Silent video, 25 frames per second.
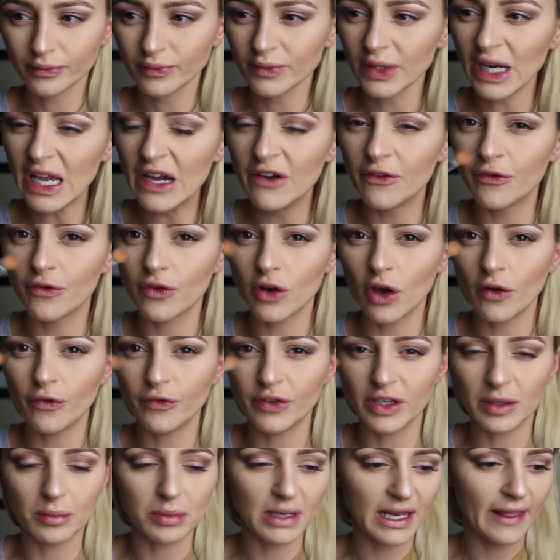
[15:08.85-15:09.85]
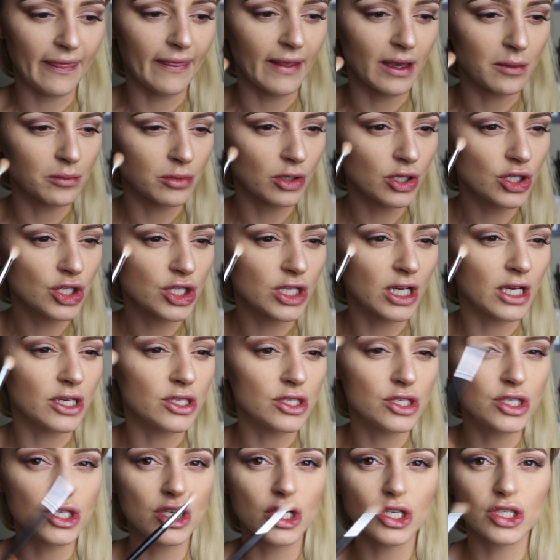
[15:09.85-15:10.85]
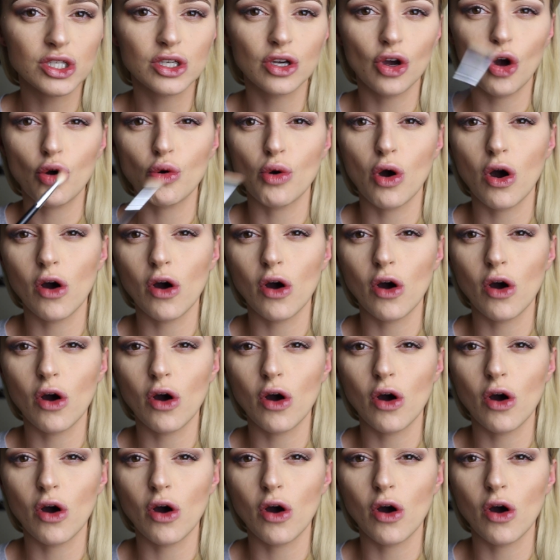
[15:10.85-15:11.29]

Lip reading: fluffy blending brush and just go